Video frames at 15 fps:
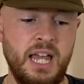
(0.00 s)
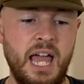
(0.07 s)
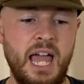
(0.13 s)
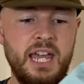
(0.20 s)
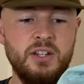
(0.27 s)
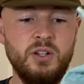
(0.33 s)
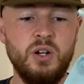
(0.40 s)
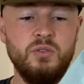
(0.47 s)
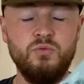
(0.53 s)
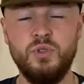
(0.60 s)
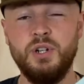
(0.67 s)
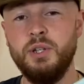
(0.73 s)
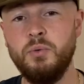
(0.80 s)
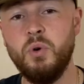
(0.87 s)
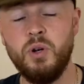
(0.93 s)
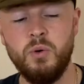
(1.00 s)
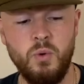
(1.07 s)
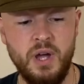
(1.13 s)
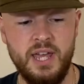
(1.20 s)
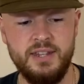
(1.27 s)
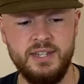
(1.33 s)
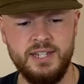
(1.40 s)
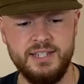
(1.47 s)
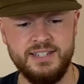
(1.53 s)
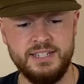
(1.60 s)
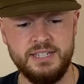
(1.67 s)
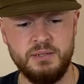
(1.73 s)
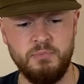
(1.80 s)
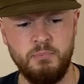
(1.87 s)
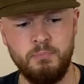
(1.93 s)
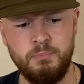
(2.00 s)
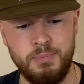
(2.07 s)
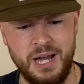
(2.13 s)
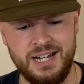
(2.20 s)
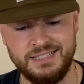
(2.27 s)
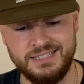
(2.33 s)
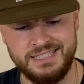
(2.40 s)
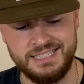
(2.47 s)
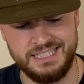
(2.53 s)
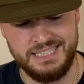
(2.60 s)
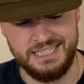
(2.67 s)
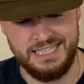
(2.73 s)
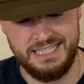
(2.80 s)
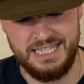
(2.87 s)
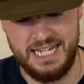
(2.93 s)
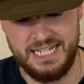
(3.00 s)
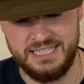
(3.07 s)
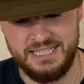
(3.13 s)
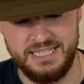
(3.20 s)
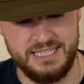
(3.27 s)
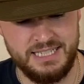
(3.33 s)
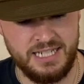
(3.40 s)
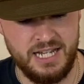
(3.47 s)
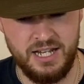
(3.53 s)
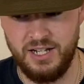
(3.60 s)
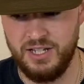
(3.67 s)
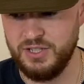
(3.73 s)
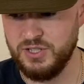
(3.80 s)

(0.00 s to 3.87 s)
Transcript: and I really want to wear this, but yes, it's the colour.